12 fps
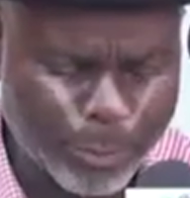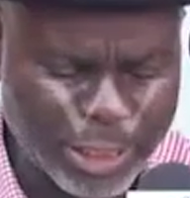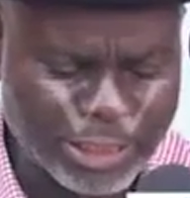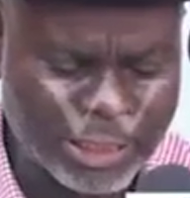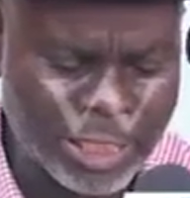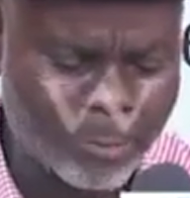
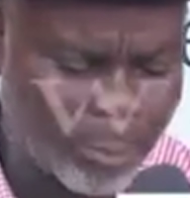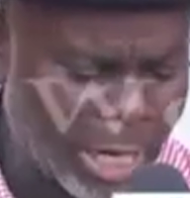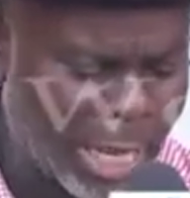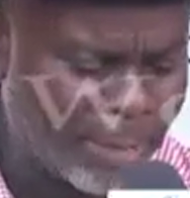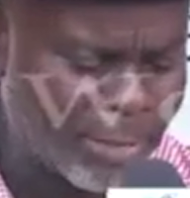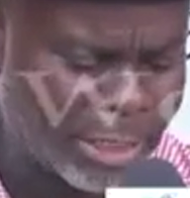President
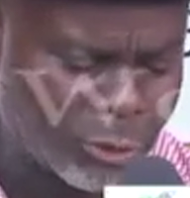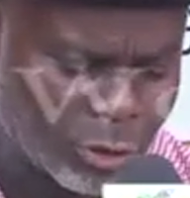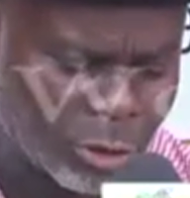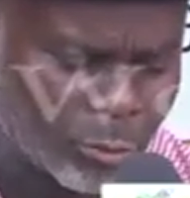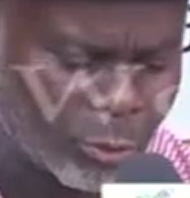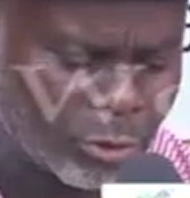Bola Ahmed
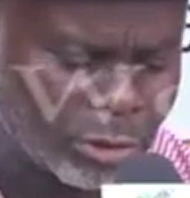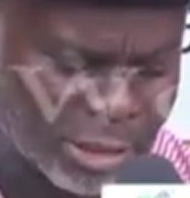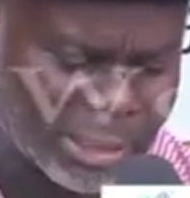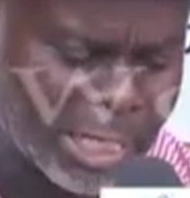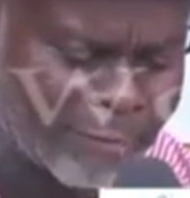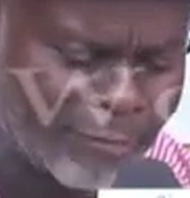Tinubu,
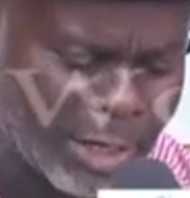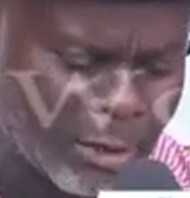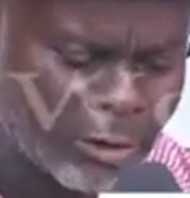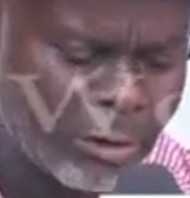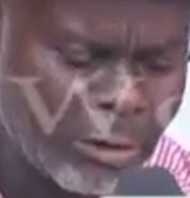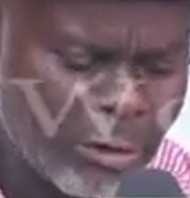GCFR,